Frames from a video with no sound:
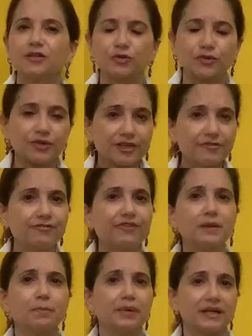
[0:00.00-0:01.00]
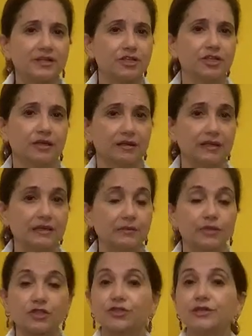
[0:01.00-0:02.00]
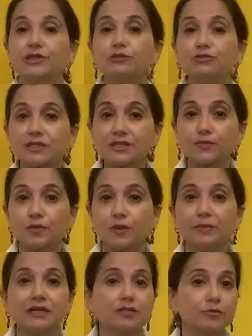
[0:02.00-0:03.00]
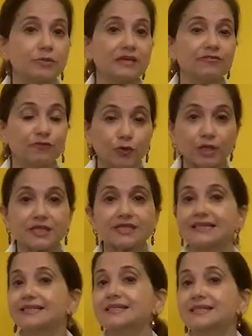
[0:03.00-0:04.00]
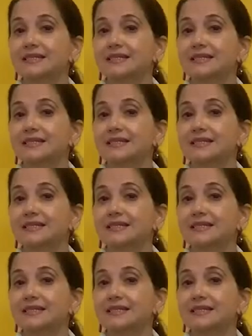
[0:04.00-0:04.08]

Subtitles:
a horrific patriarchy which reduces women to being voiceless,